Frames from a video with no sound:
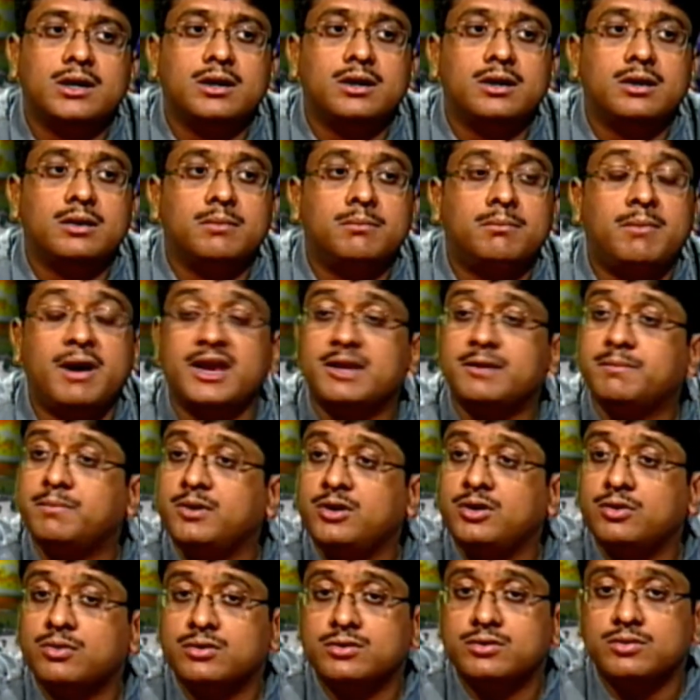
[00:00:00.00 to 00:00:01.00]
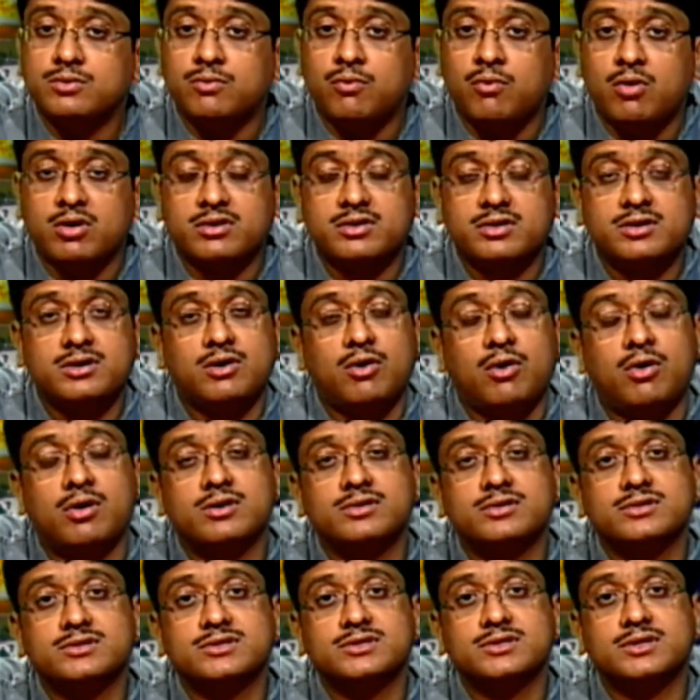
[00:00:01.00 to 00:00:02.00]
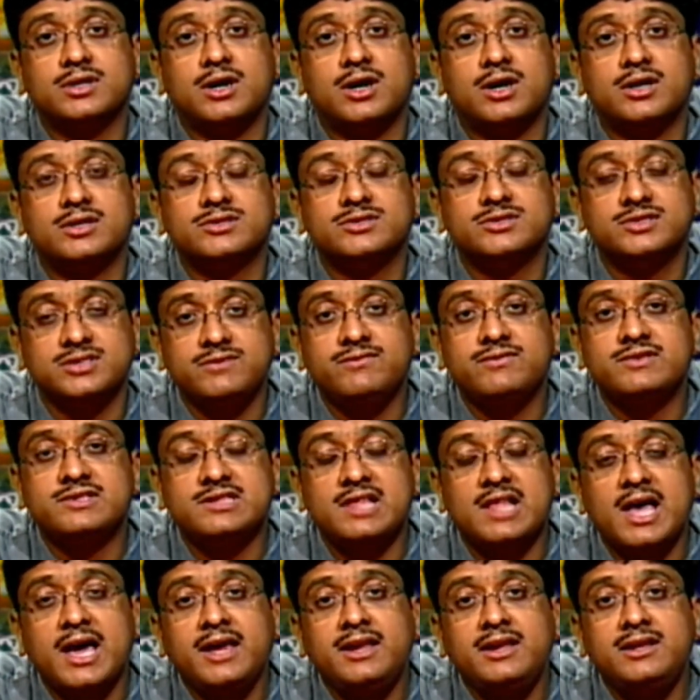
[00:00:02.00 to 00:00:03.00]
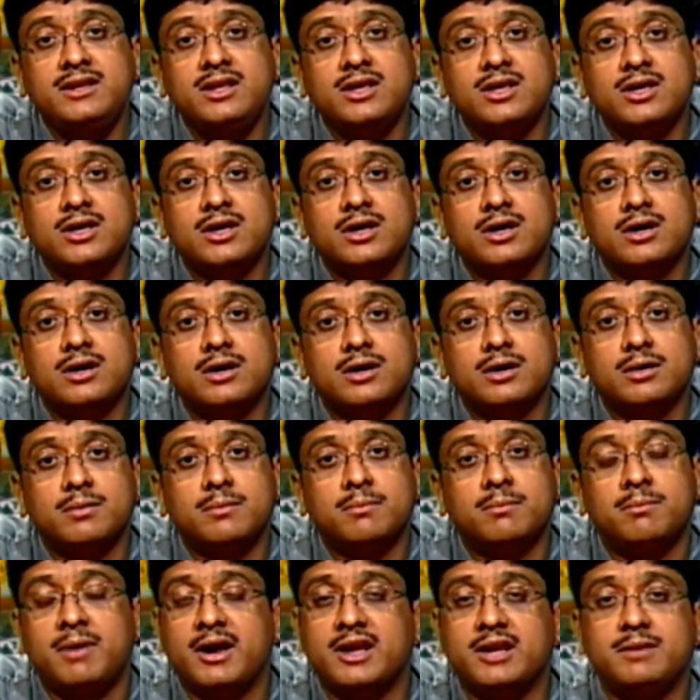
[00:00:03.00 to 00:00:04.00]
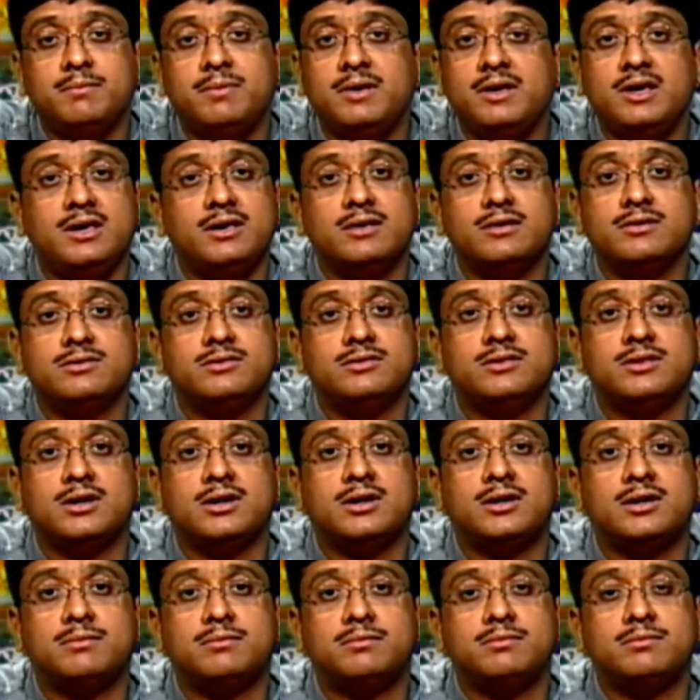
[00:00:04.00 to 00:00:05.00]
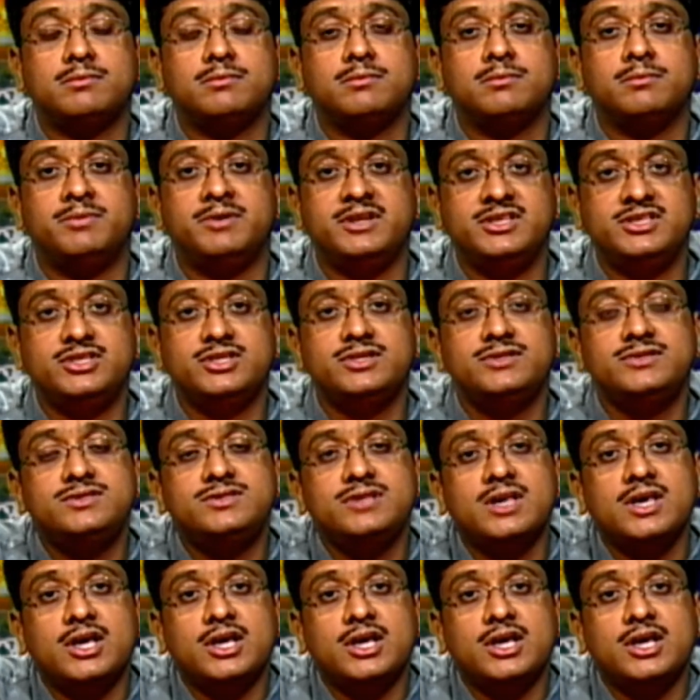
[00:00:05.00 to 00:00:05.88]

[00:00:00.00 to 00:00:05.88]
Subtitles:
might be your water or sewage line, might be the bridges.